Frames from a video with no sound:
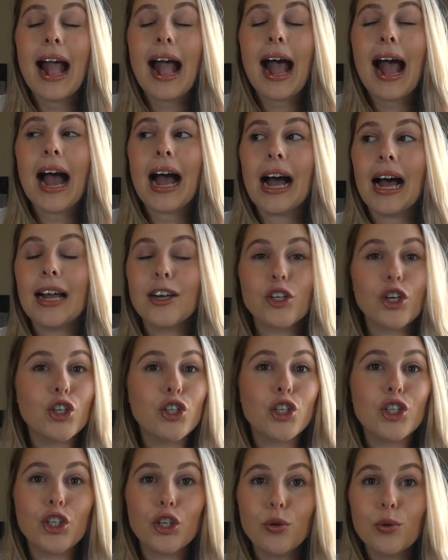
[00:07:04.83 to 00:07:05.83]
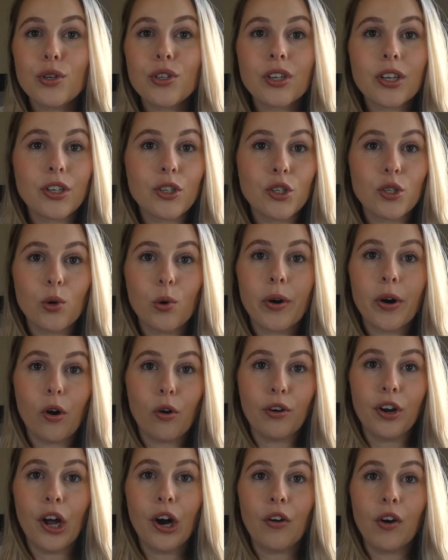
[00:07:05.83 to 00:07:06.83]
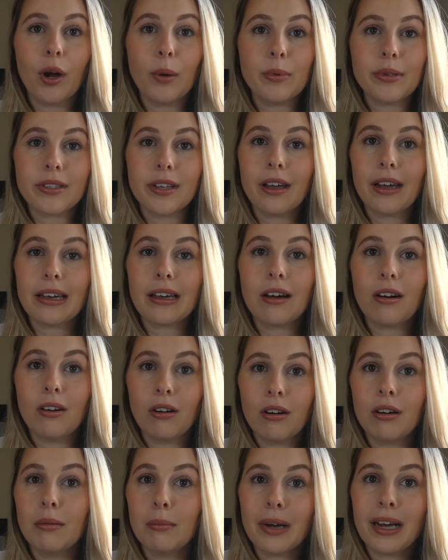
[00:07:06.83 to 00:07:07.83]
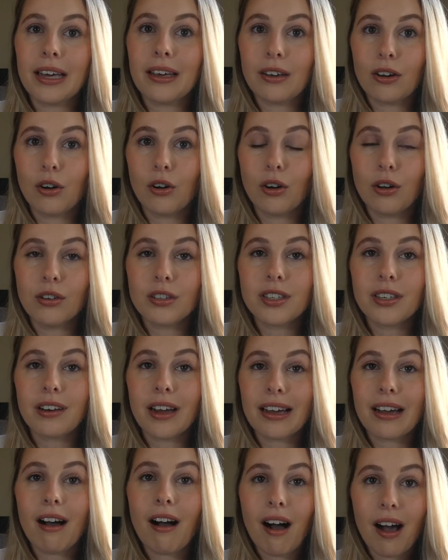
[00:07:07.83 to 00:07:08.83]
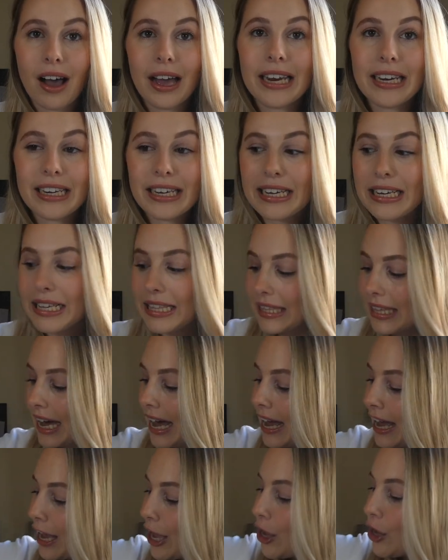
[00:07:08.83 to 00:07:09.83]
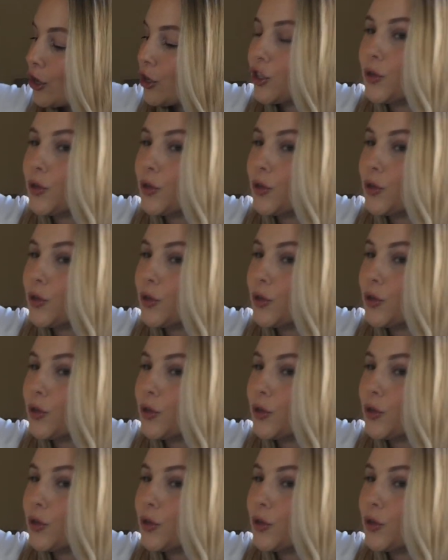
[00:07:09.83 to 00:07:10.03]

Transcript: and as soon as I saw it on her I was like, oh my god, like I need that.